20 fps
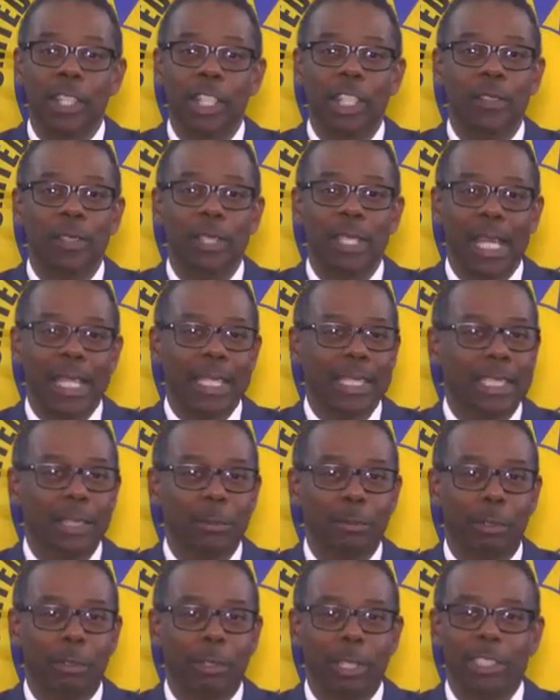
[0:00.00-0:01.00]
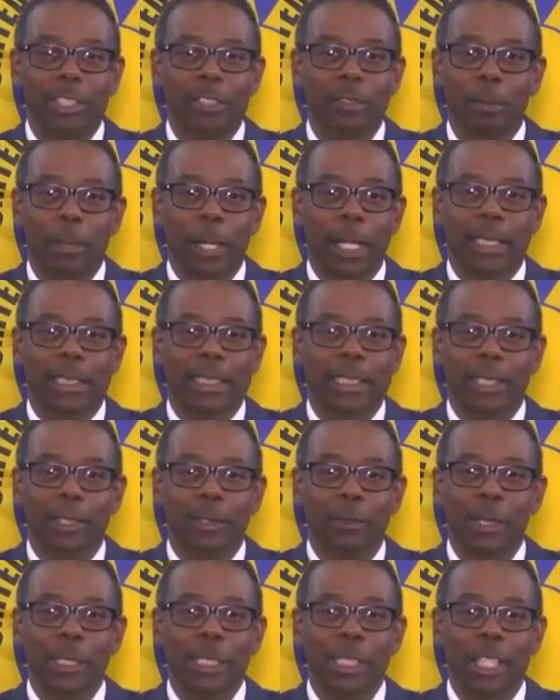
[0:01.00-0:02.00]
The United Progressive
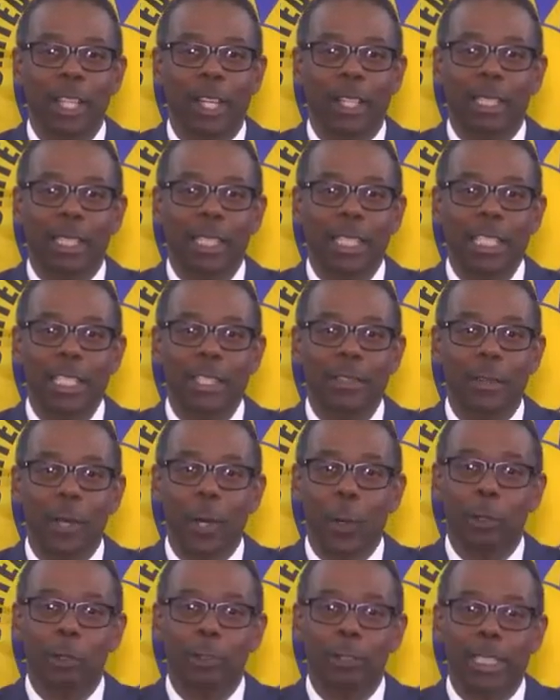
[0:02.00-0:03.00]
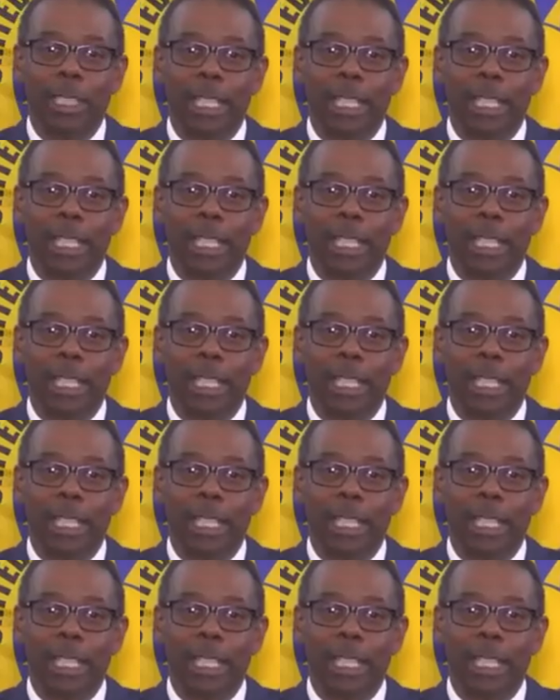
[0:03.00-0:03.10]
Party will not leave our